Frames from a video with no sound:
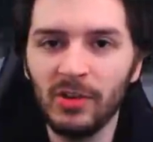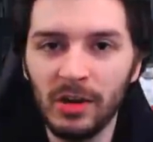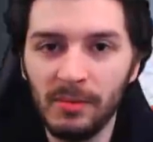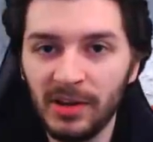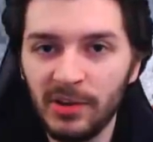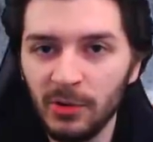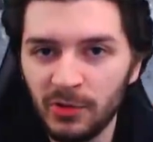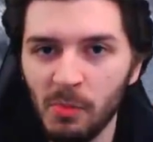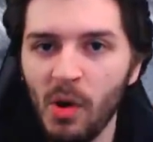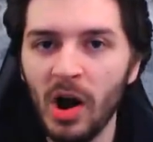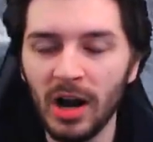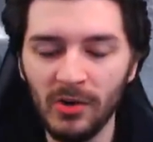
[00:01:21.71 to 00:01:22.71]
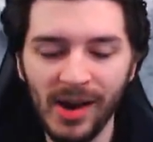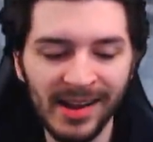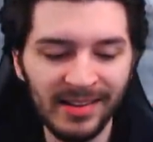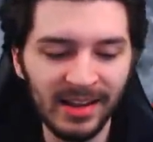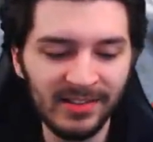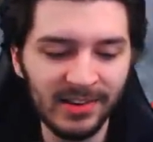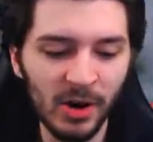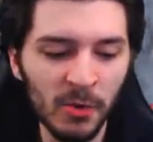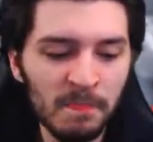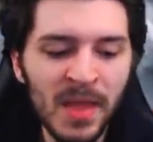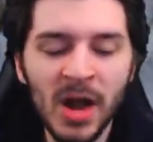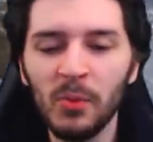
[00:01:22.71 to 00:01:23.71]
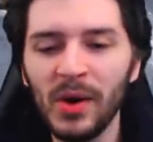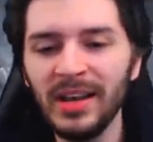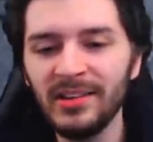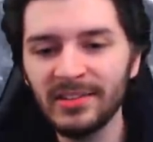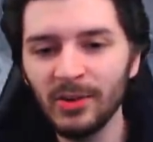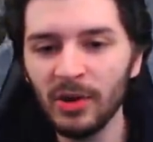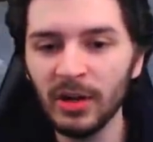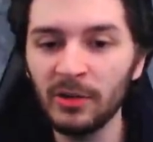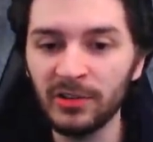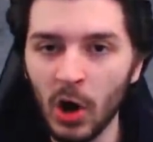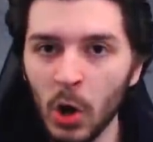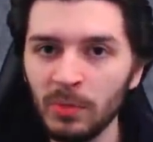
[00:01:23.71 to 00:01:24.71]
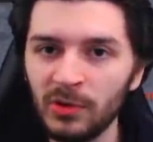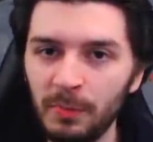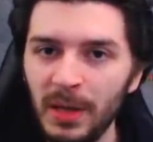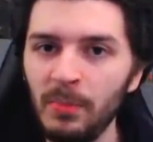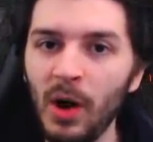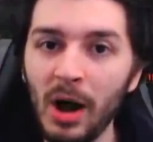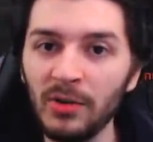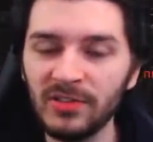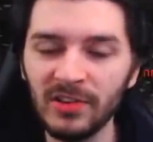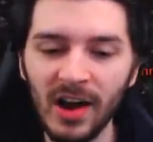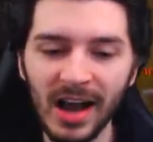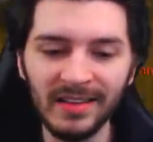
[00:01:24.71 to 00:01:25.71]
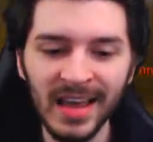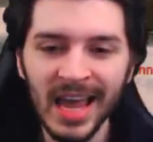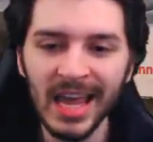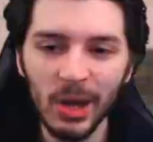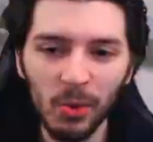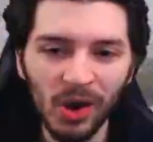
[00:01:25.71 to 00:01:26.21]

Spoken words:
on him, a huge mark, right? And so when he saw those homeless people outside, he